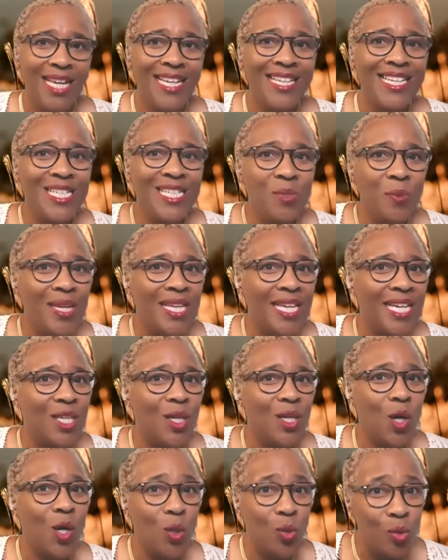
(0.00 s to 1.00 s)
as we get
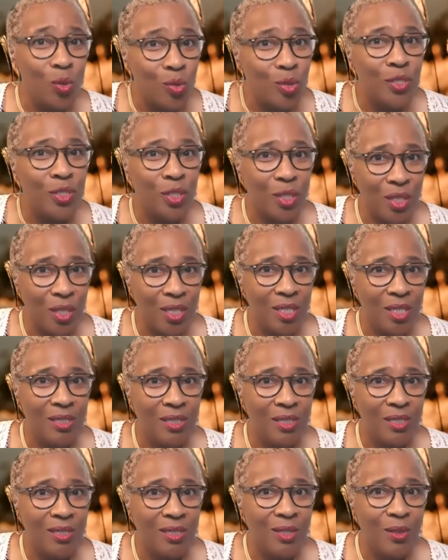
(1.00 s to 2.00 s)
older,
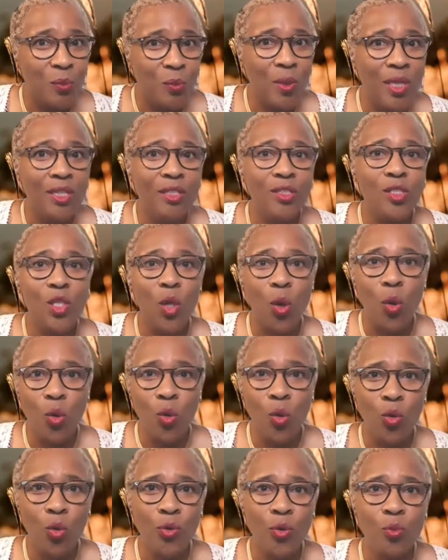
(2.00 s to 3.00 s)
we are
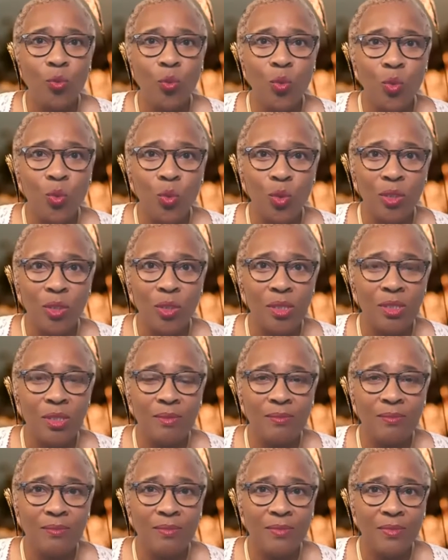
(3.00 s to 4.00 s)
told the rules.
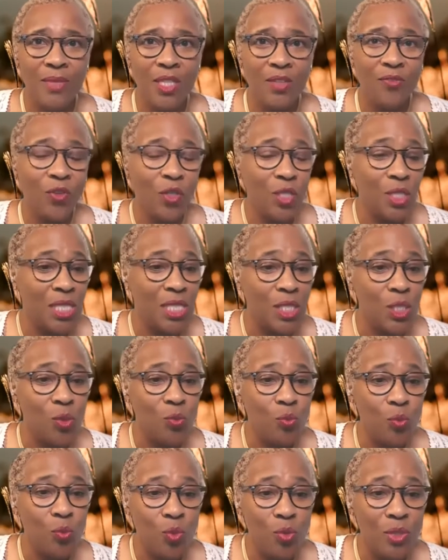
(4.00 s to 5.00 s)
First, it's the
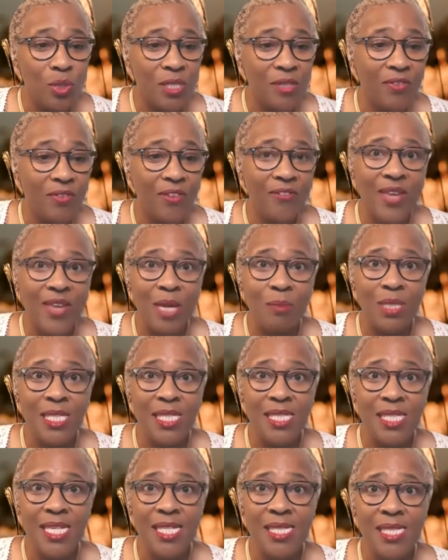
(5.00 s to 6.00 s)
rules of our family
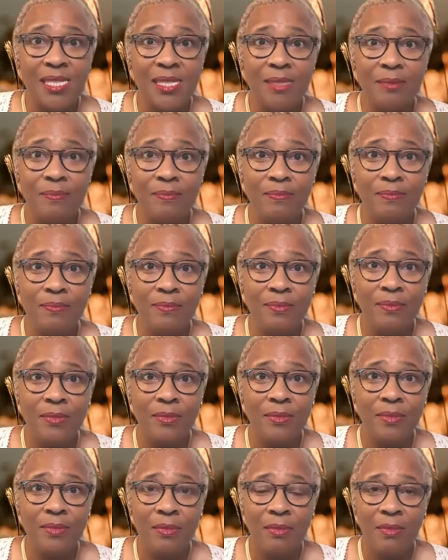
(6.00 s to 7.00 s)
system.
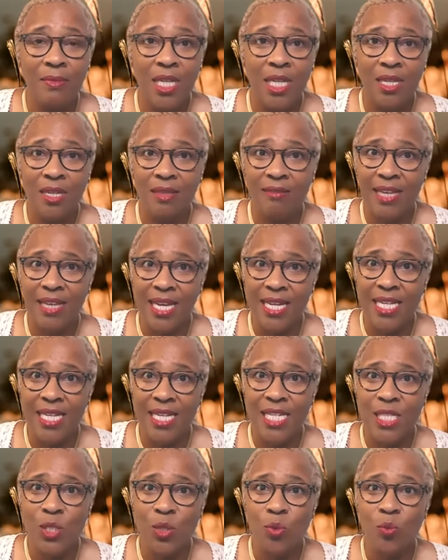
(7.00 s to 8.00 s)
Then,
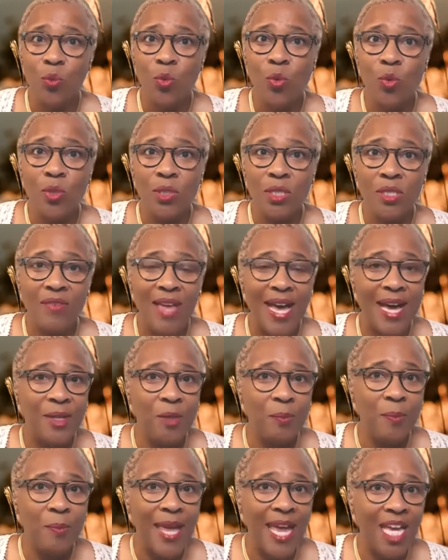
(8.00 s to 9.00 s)
it's the rules of how
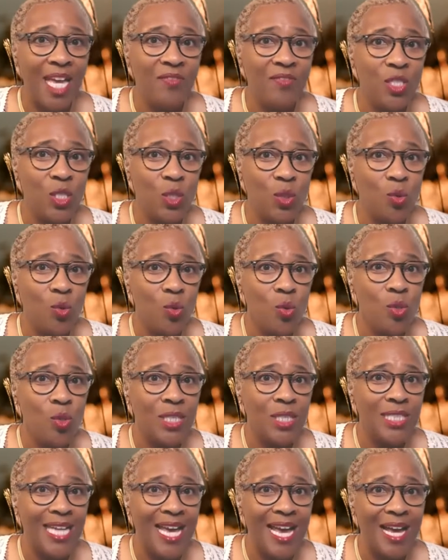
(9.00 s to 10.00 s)
to behave in school
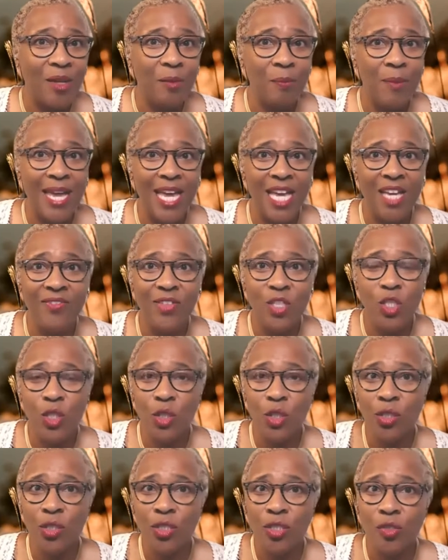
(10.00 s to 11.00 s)
and how to behave in
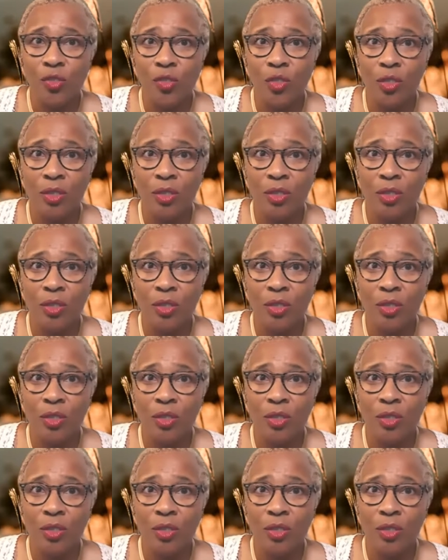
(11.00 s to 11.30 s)
church.